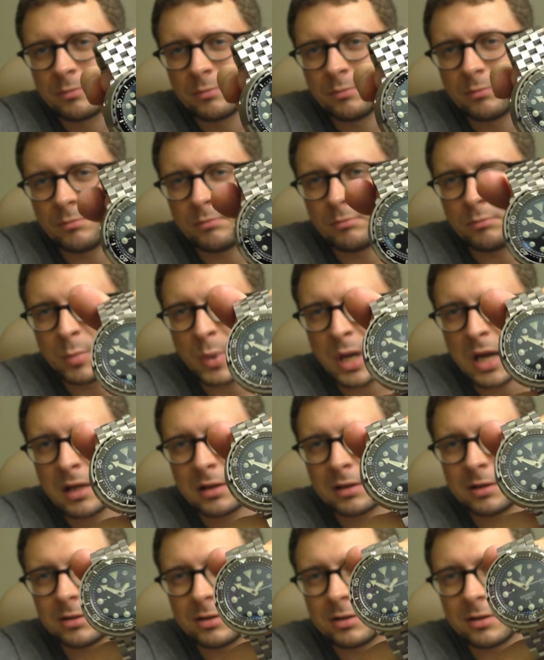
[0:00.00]

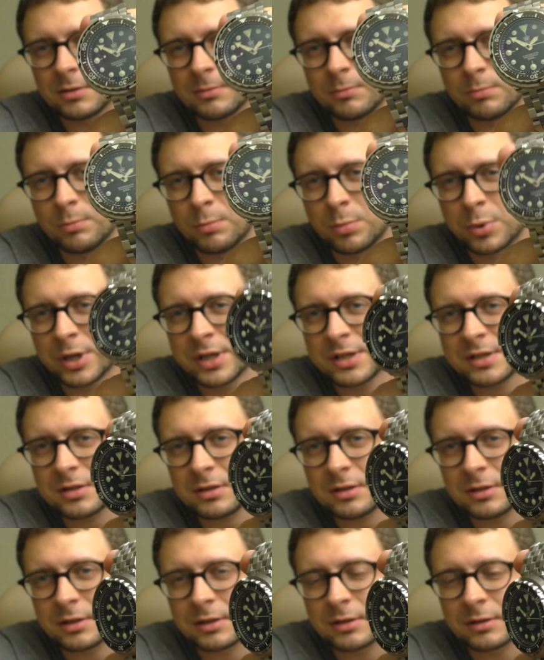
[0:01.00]
manly
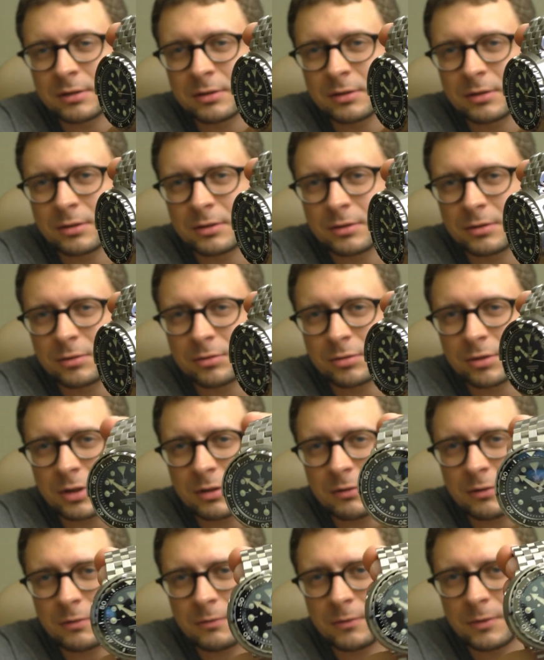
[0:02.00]
bracelet
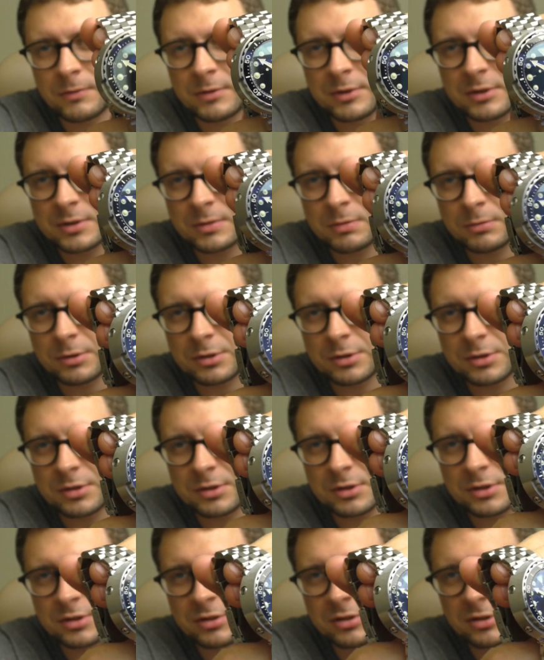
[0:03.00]
together with this watch
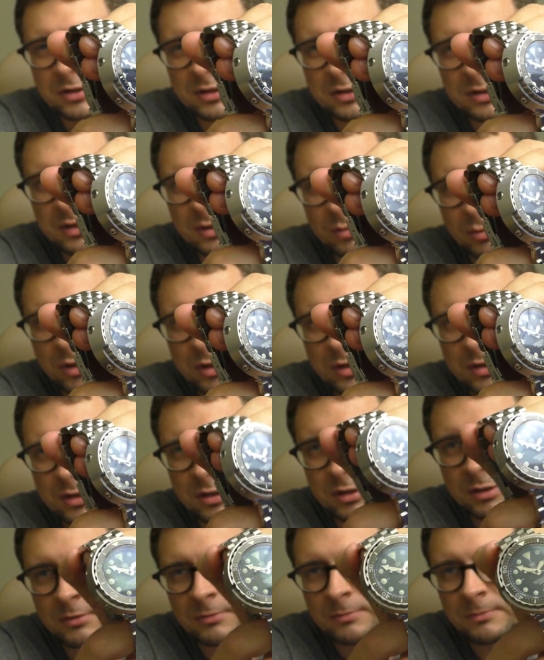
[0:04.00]
is just
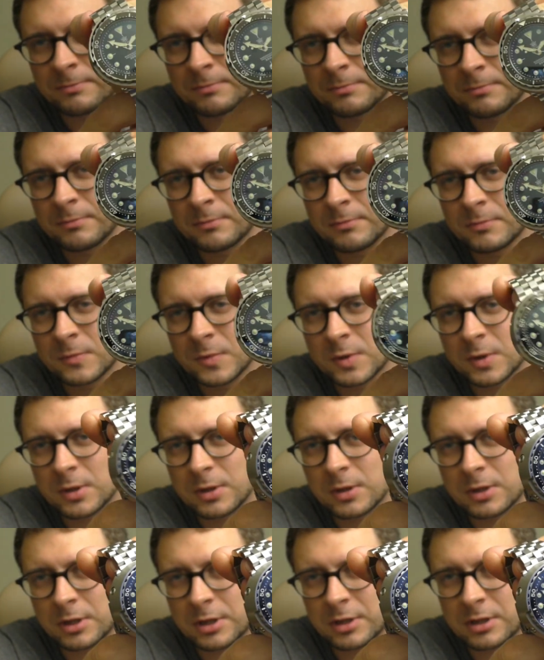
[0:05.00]
amazing.
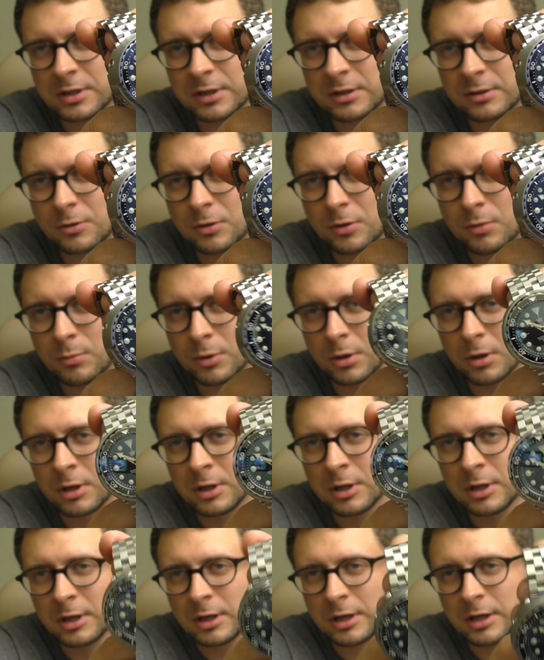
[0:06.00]
Great combo.
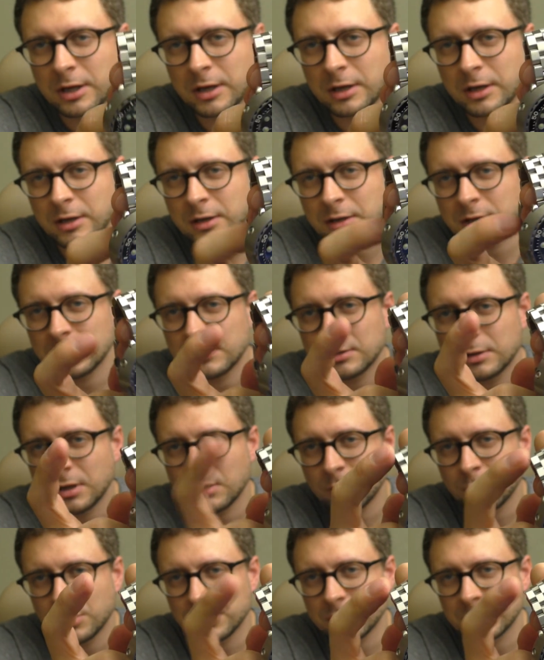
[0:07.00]
And I
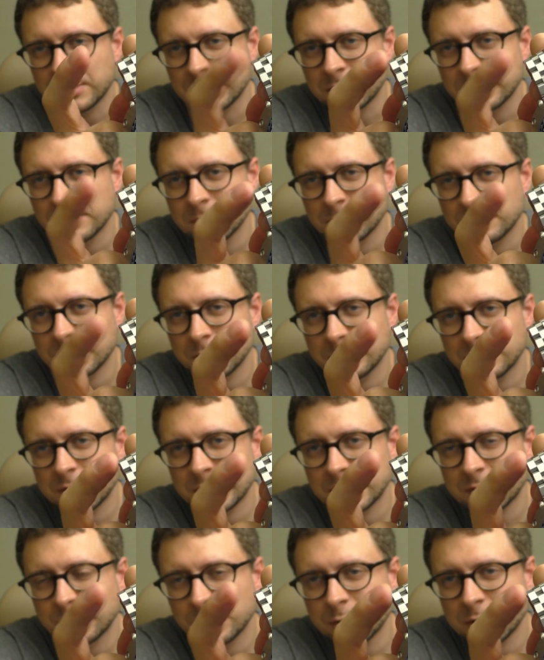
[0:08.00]
bought it with
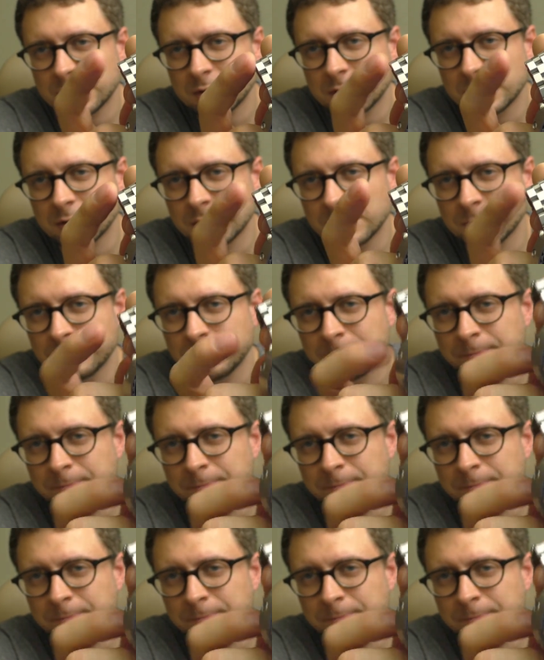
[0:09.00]
this bracelet.